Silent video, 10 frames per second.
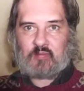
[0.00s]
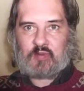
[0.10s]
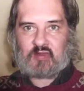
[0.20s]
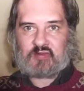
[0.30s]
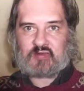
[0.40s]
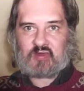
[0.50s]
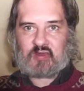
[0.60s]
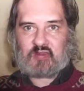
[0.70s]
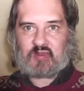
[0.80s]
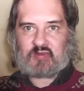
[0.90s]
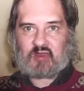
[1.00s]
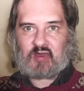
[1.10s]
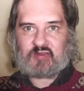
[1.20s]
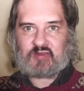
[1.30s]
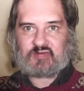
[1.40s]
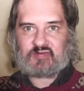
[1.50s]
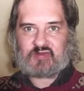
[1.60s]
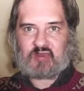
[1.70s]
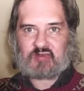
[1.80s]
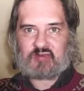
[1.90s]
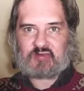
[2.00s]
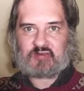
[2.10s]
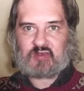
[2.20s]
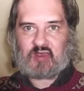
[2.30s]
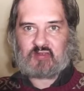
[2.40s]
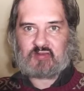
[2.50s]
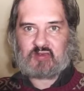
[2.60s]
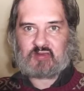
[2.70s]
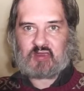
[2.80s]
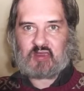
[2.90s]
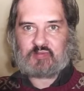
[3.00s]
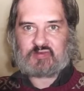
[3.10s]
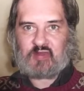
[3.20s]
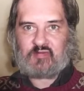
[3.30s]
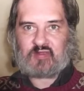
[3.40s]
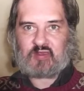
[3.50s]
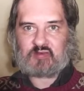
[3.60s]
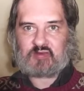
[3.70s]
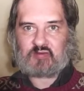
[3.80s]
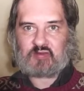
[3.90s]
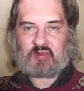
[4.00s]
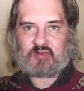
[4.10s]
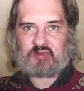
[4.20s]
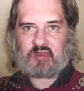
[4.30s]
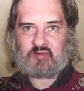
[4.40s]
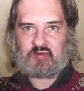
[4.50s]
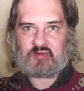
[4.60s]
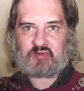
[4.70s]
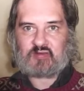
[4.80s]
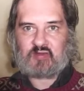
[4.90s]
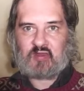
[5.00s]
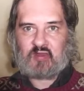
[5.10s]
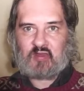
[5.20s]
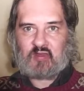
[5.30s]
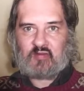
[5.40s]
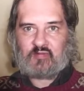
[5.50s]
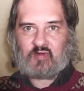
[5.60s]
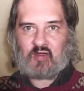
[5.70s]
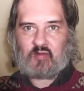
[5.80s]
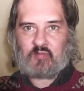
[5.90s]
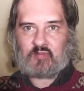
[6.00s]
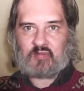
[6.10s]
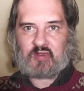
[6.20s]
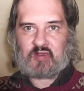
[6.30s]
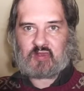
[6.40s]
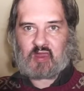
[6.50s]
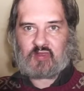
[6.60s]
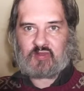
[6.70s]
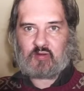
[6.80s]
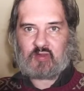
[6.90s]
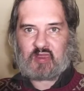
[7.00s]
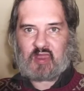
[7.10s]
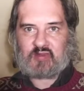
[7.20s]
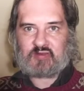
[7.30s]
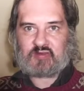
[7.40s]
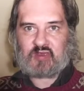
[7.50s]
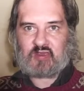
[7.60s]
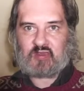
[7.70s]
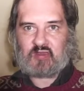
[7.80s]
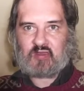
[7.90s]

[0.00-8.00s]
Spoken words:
But the scientists resist, and it keeps everything totally secret from the Catholic entity.